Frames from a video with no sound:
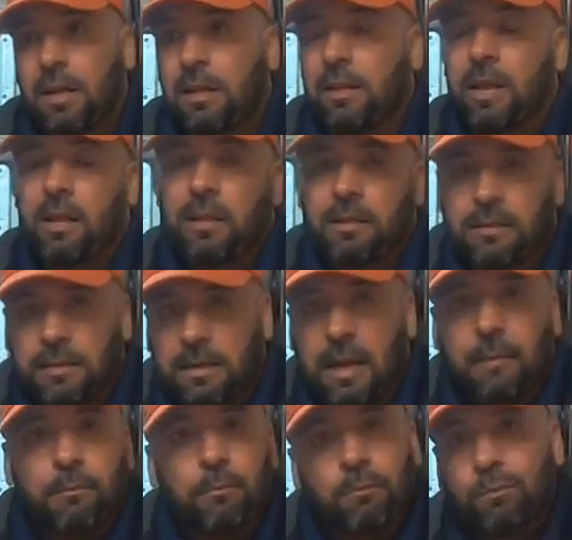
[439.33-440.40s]
Now, listen,
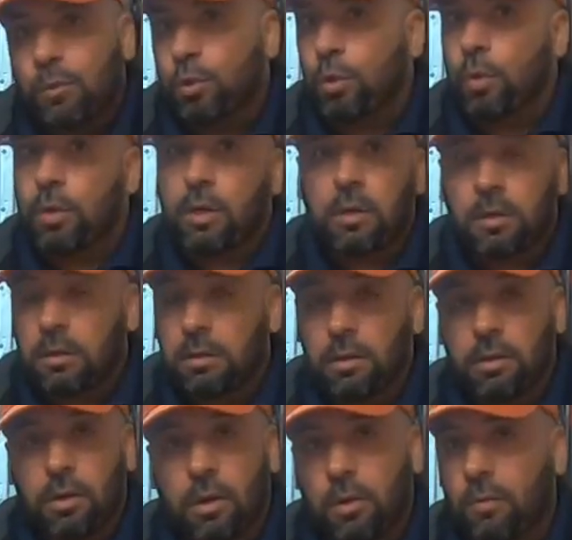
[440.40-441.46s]
I'm sure,
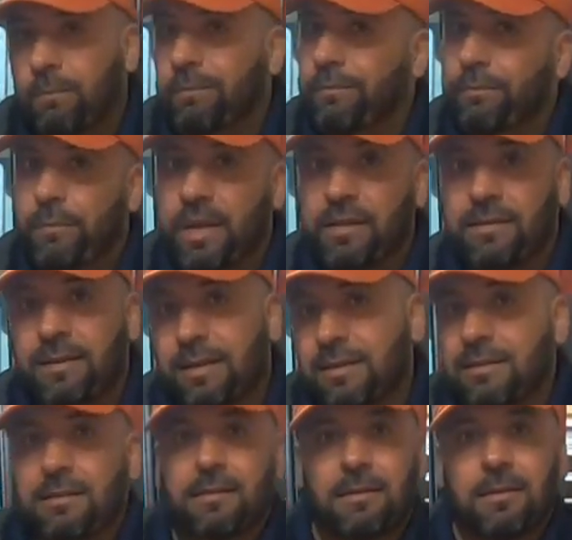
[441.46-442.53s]
you know,
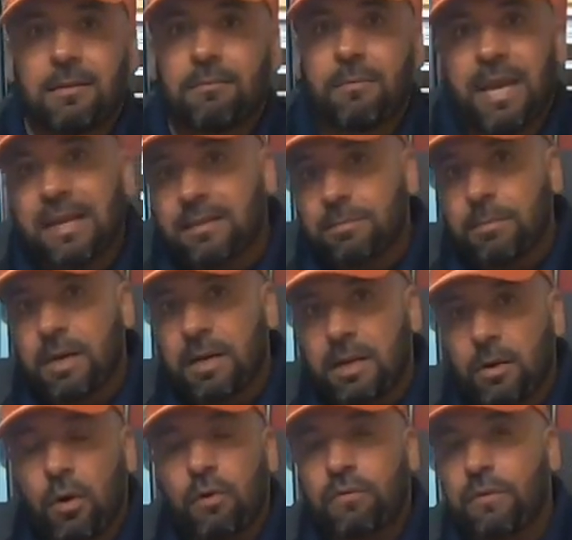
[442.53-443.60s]
Messicks makes
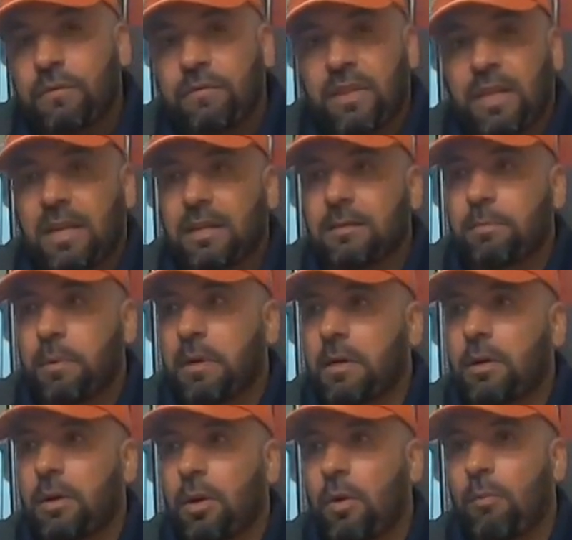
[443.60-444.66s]
money off of things, but,
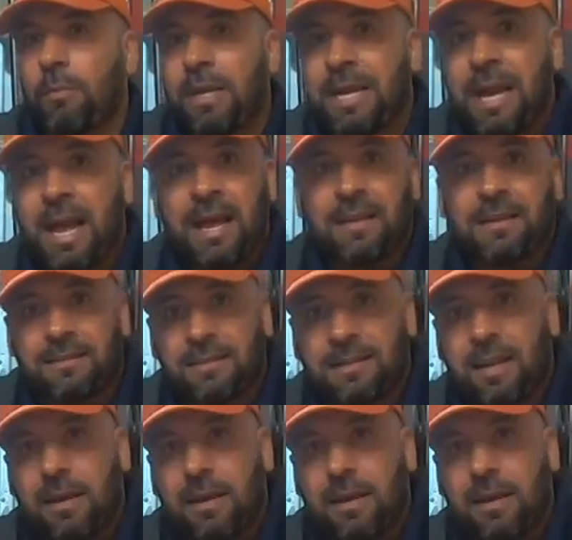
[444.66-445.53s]
you know, me as